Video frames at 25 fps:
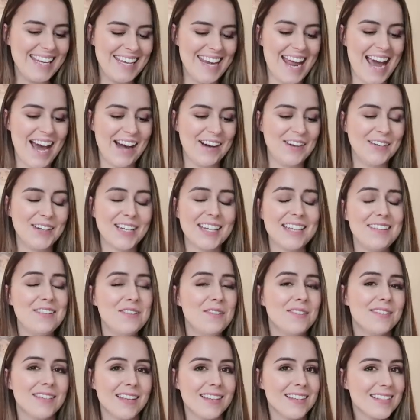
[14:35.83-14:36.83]
Now,
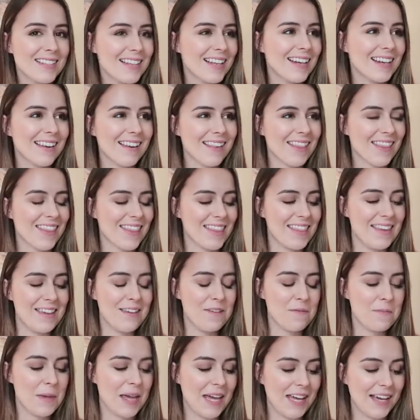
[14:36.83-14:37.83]
can you sense a little
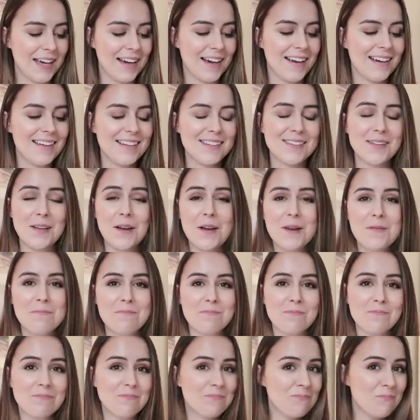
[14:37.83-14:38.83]
theme here?
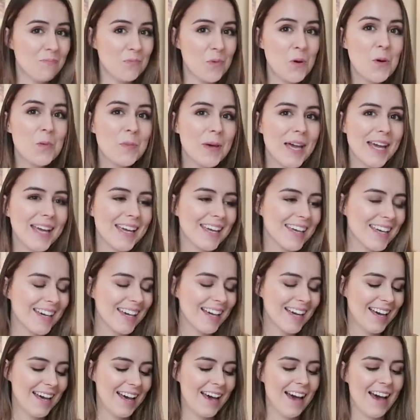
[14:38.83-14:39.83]
Some more
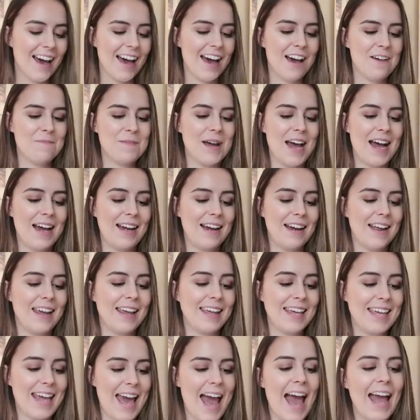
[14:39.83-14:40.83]
pink. And
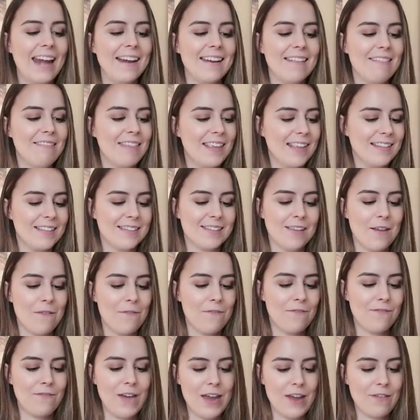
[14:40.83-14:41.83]
again, this
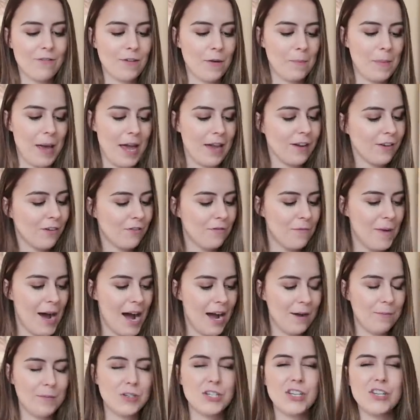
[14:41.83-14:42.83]
favourite pink of
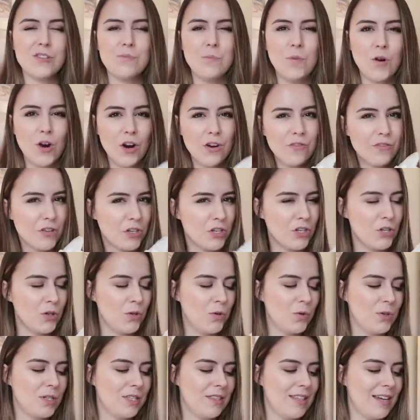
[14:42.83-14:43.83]
mine, which is more of a
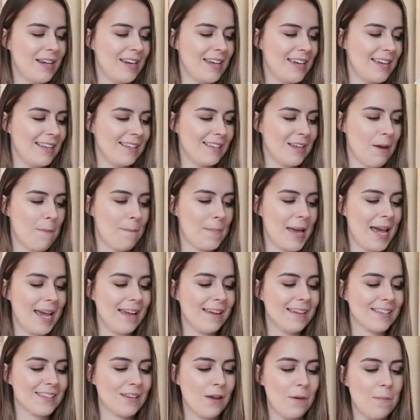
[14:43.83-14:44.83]
nude than it is a
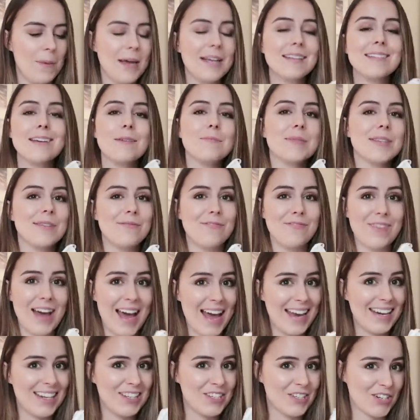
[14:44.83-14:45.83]
pink. So I picked up some
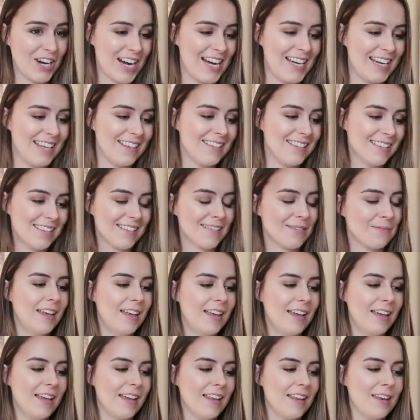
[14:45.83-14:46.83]
Van trainers.
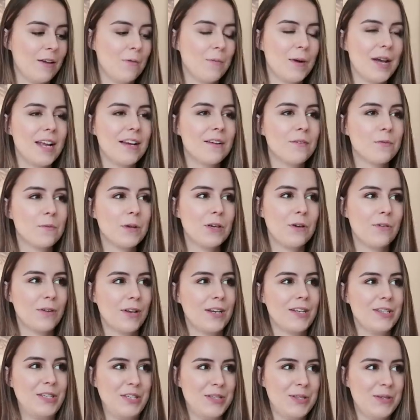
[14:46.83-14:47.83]
Now, when we
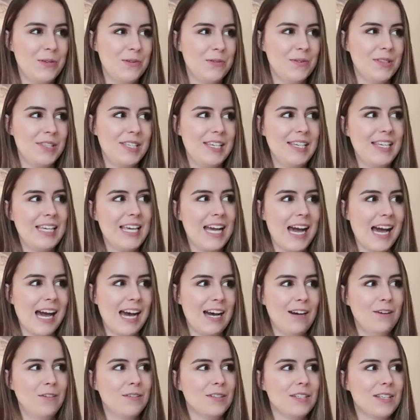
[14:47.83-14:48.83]
got into the
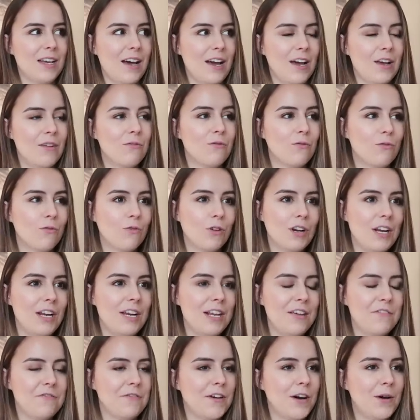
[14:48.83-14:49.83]
house, I
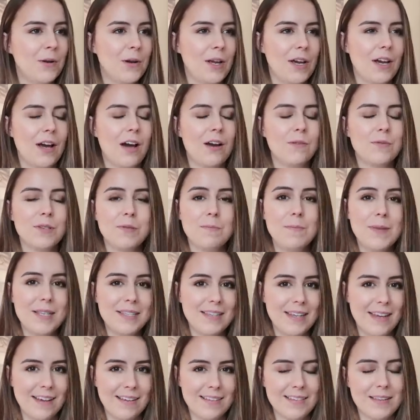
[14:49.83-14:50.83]
really felt like I was
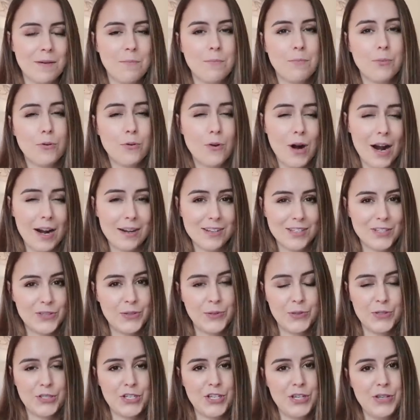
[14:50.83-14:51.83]
missing some
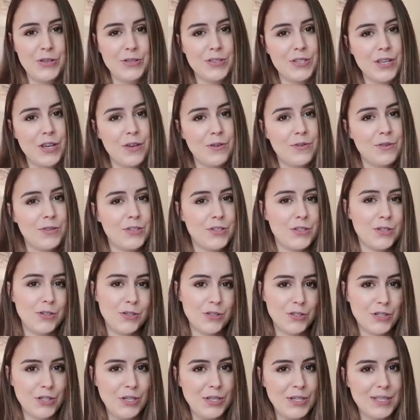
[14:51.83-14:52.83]
practical shoes. So the
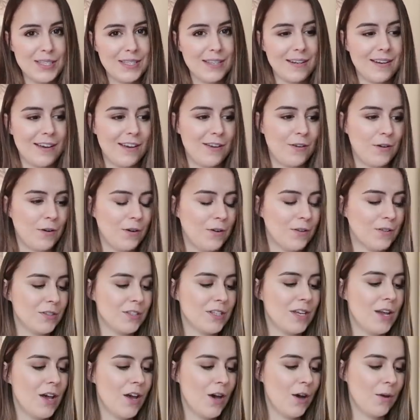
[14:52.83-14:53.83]
two shoes that I
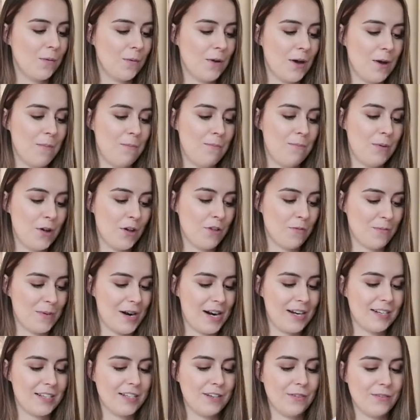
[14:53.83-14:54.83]
got were both
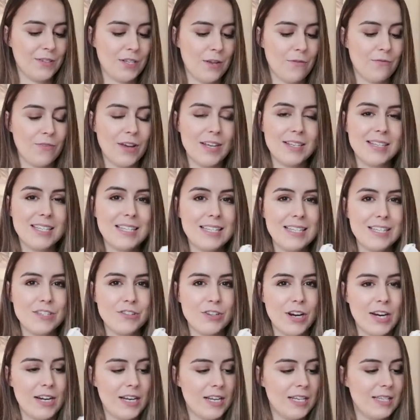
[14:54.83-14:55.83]
practical. So firstly, these
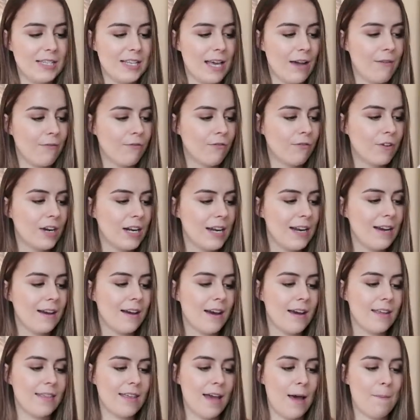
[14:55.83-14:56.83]
trainers, they're really
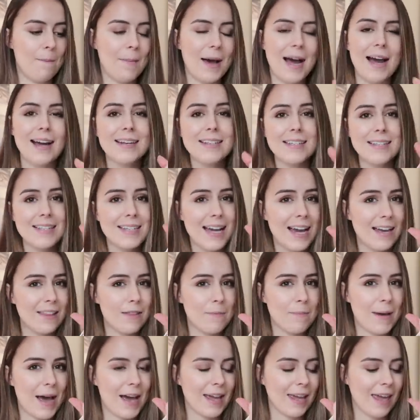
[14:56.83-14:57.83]
light. They're padded at
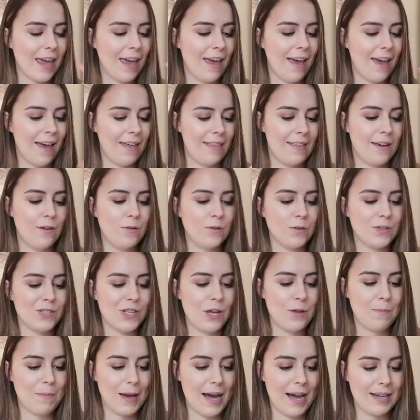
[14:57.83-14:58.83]
the back here and they're
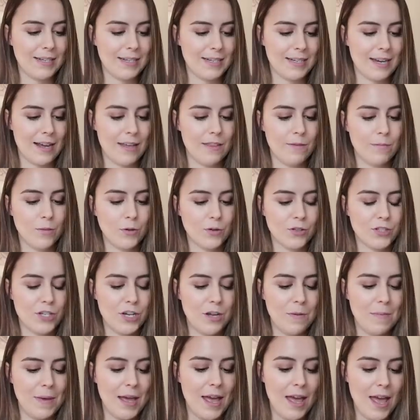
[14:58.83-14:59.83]
also padded at the
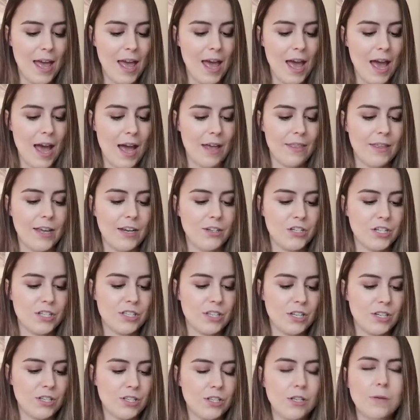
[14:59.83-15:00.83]
bottom. And they're
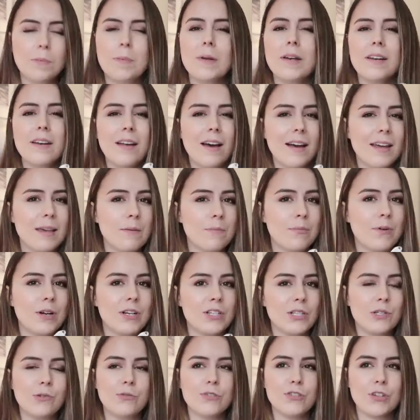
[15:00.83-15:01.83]
just a super light,
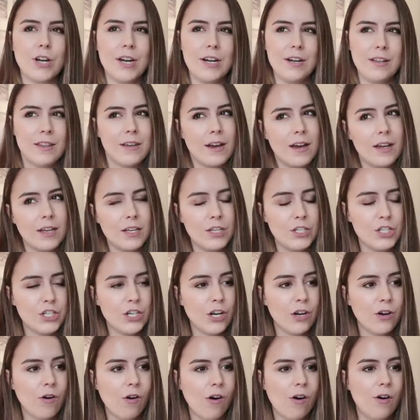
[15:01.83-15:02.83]
practical trainer that I can
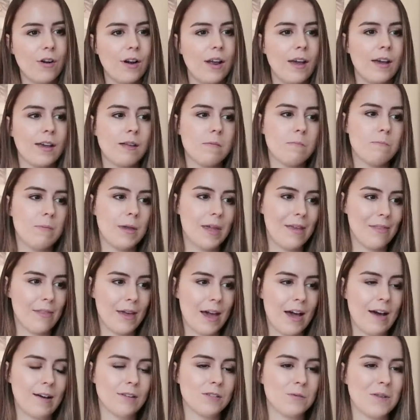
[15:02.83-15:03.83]
chuck on. I can be in the
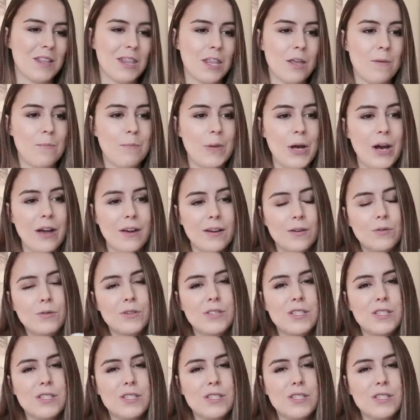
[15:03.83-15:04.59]
house with them, but I can